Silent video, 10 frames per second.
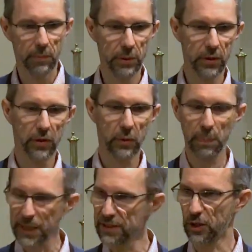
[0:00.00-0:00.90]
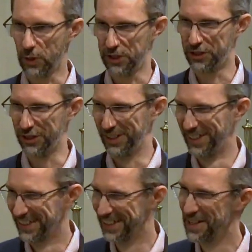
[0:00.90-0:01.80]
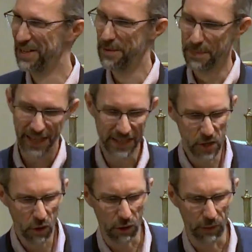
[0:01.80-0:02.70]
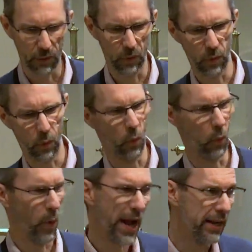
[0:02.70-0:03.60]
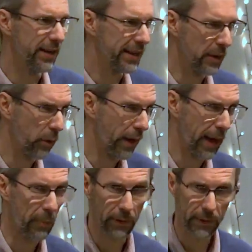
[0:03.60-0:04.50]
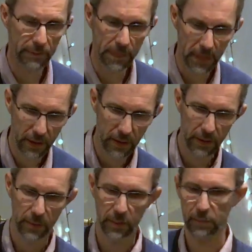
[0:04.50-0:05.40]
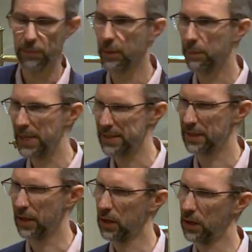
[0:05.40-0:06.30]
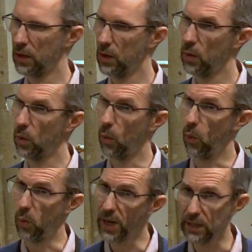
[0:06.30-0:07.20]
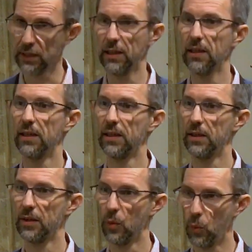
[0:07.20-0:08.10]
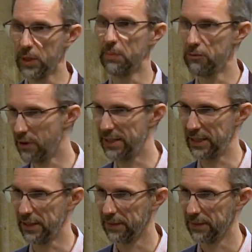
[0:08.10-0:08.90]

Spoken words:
But the better question is not when it will happen, but better, will we be ready?